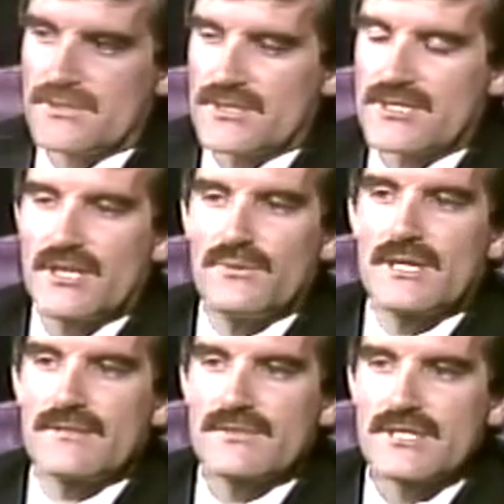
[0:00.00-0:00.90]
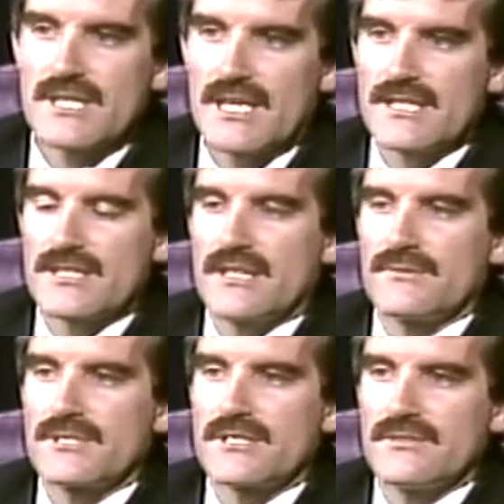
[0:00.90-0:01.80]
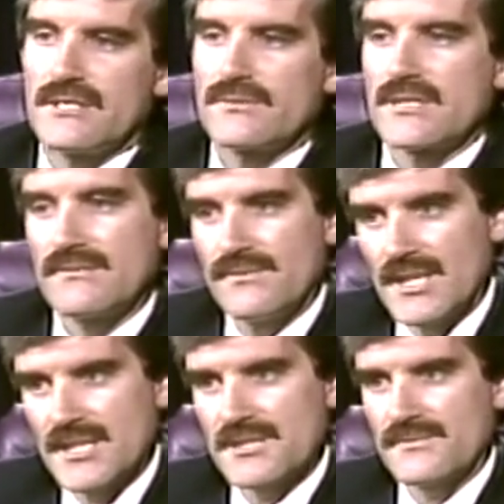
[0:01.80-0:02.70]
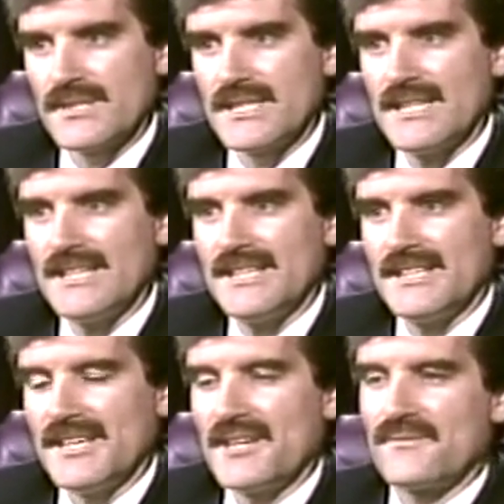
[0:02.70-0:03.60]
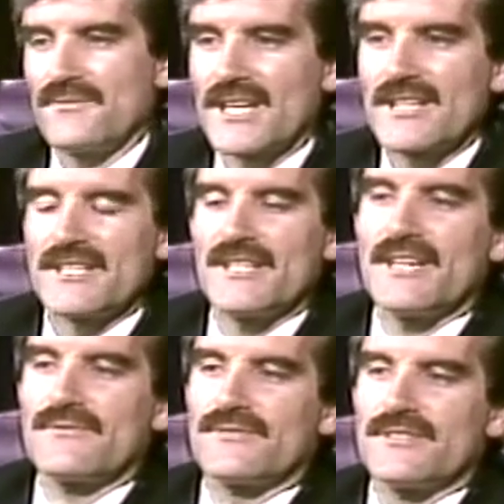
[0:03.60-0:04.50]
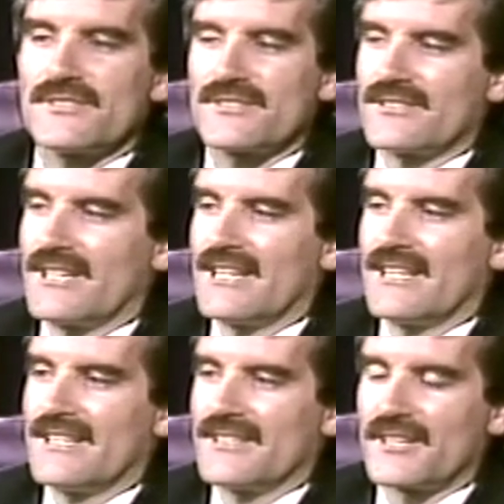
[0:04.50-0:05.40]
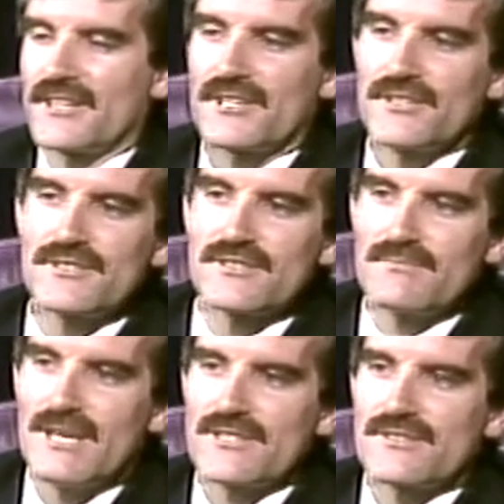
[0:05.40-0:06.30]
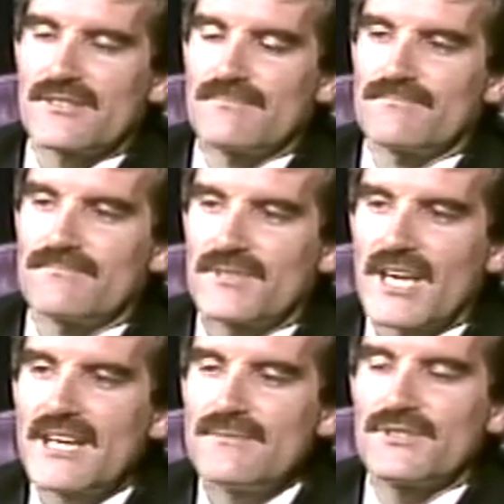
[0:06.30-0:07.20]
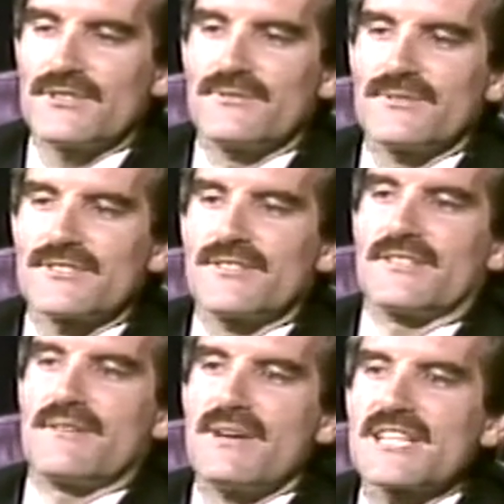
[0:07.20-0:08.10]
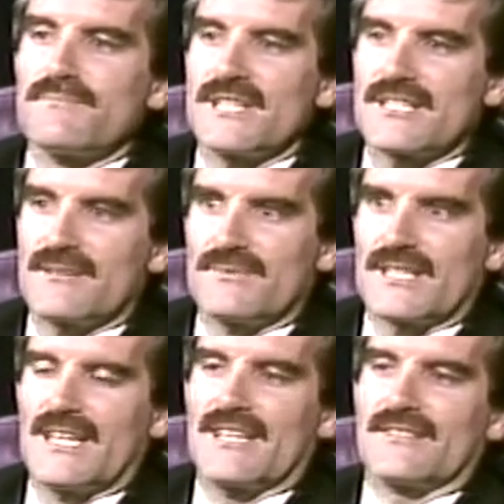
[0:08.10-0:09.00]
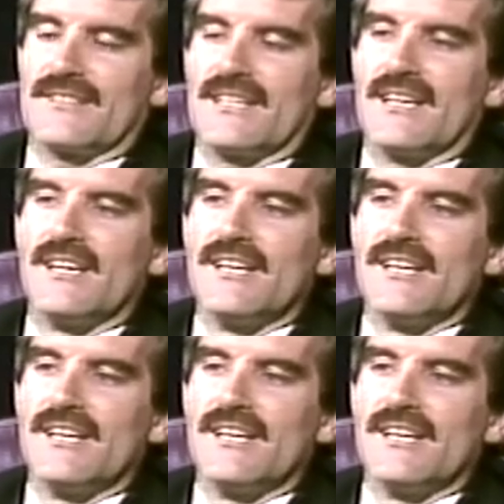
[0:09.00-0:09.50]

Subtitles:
also, one of the studies I was doing was in philosophy. And funnily enough, the conclusions most of them came to was that there must be something out there,